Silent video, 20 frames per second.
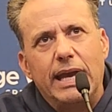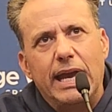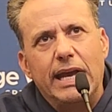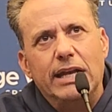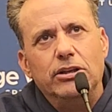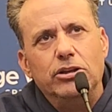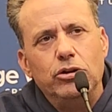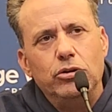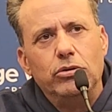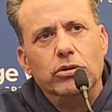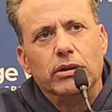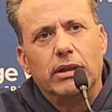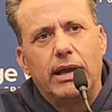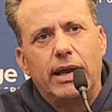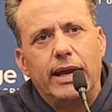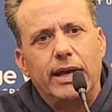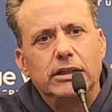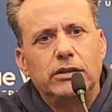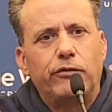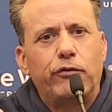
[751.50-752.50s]
and
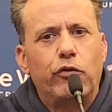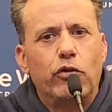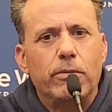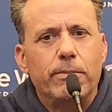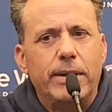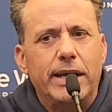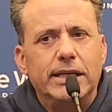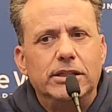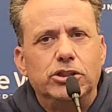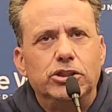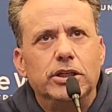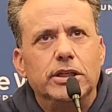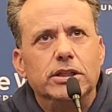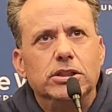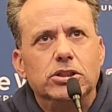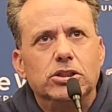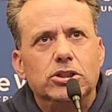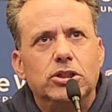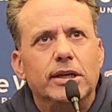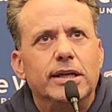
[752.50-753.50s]
utilize
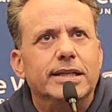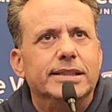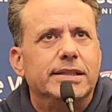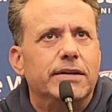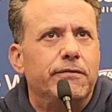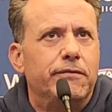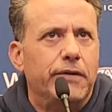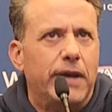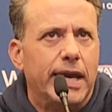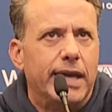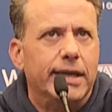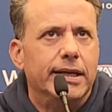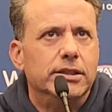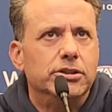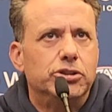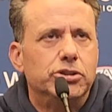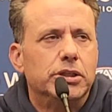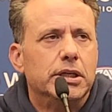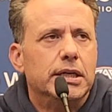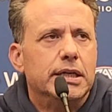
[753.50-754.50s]
formations to his
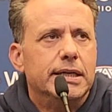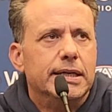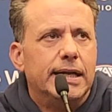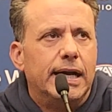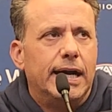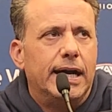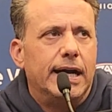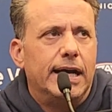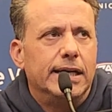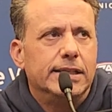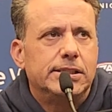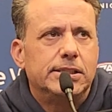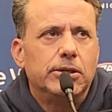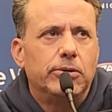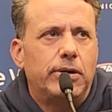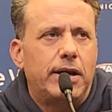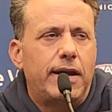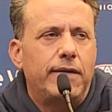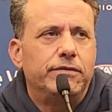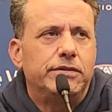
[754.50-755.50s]
advantage.
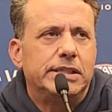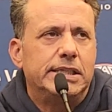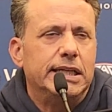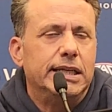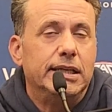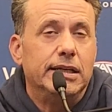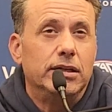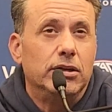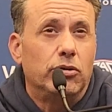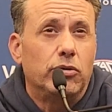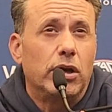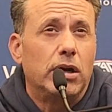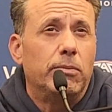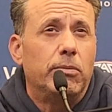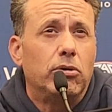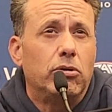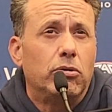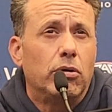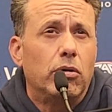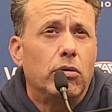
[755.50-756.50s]
So I've seen
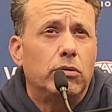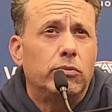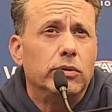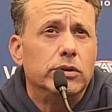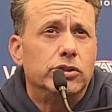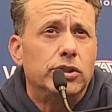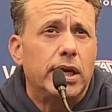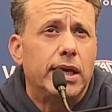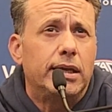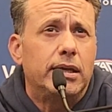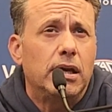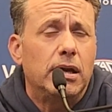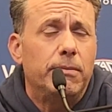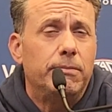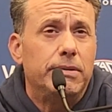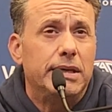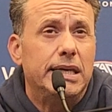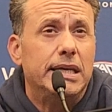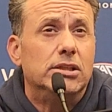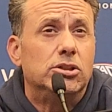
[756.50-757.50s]
incredible growth with
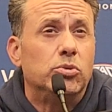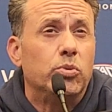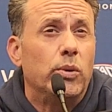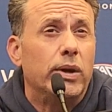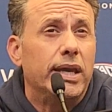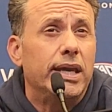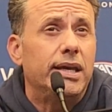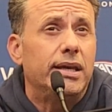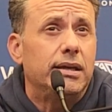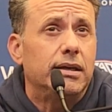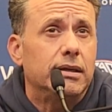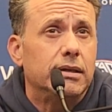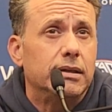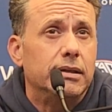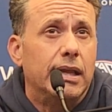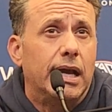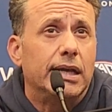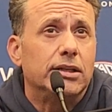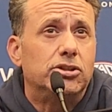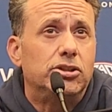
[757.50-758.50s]
Jacob each week,
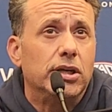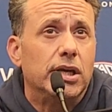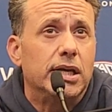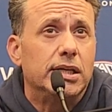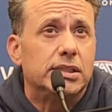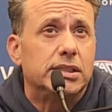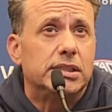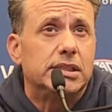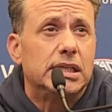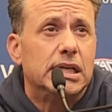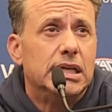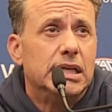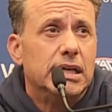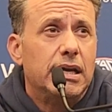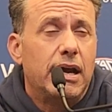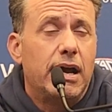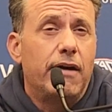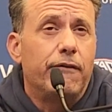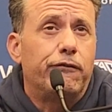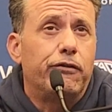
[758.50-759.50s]
not just
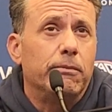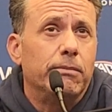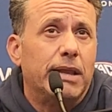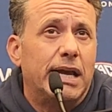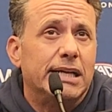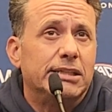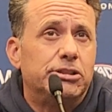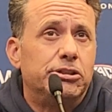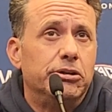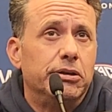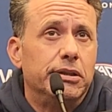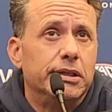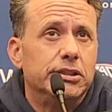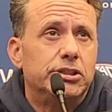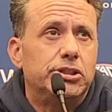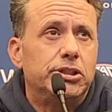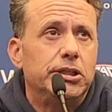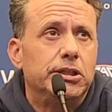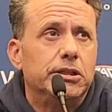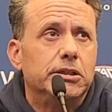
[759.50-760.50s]
from last year to
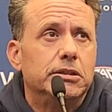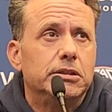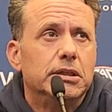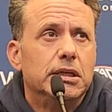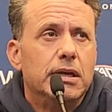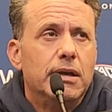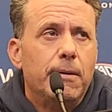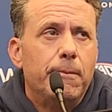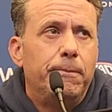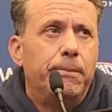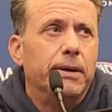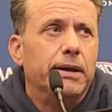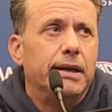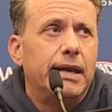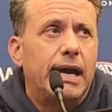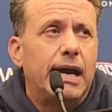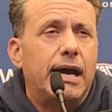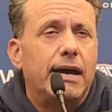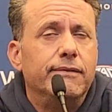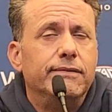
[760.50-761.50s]
this year,
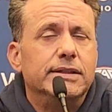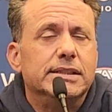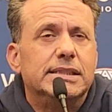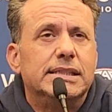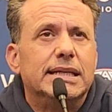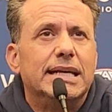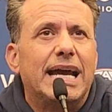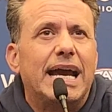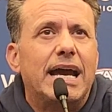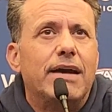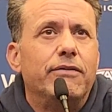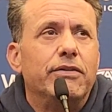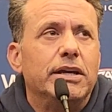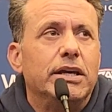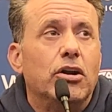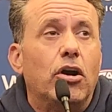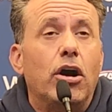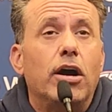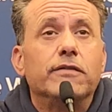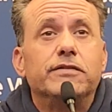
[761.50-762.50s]
but obviously having
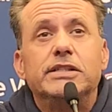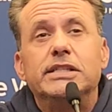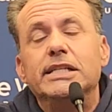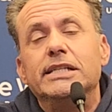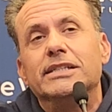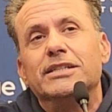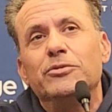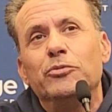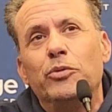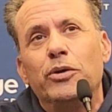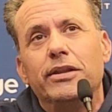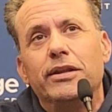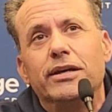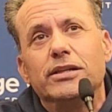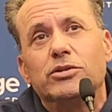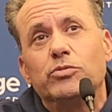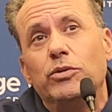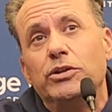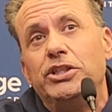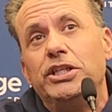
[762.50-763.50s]
an offseason with
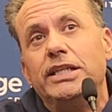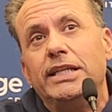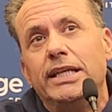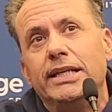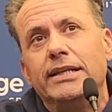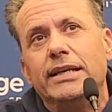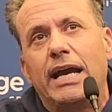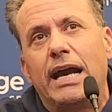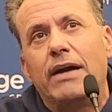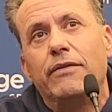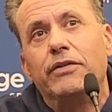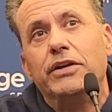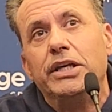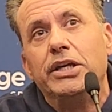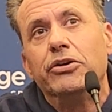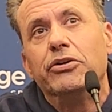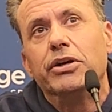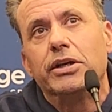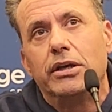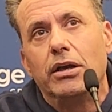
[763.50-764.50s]
us, which he didn't have a
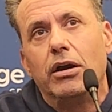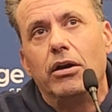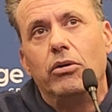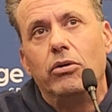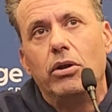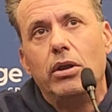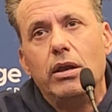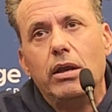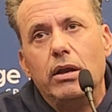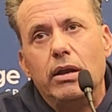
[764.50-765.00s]
year ago.